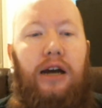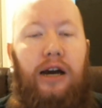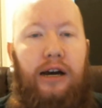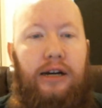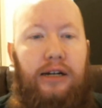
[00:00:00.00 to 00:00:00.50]

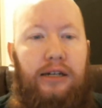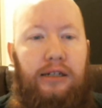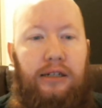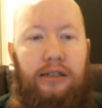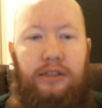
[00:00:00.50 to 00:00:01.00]

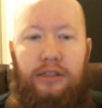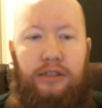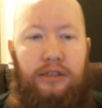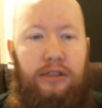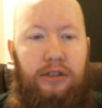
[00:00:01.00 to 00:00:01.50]
I
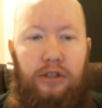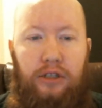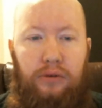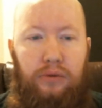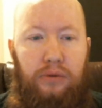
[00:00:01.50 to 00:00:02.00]
just
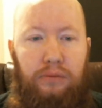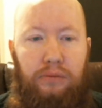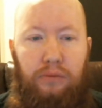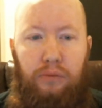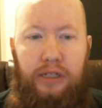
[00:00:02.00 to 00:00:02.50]
couldn't
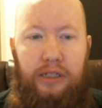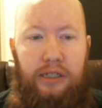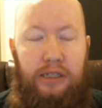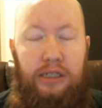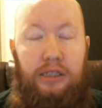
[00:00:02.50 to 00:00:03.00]
win
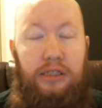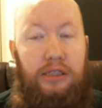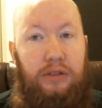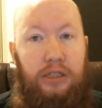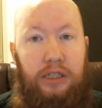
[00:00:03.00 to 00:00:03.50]
because they
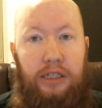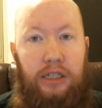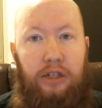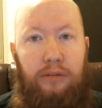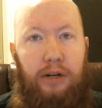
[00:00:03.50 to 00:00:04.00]
seriously
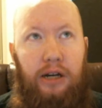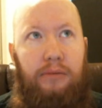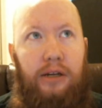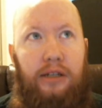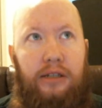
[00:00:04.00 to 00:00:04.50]
kick your butt.
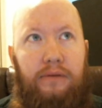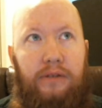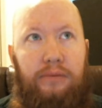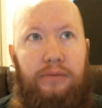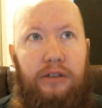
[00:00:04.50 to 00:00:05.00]
I'm like
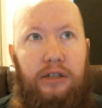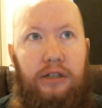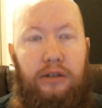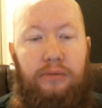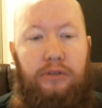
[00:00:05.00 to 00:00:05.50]
even up to
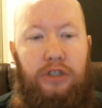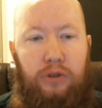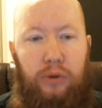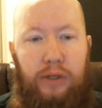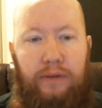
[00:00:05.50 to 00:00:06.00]
like almost
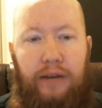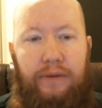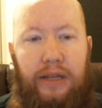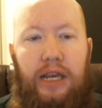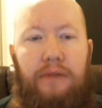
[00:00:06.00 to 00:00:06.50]
level 25,
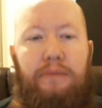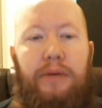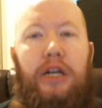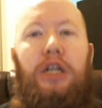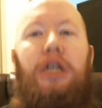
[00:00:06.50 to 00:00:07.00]
and they've
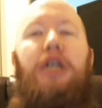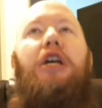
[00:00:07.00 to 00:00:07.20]
been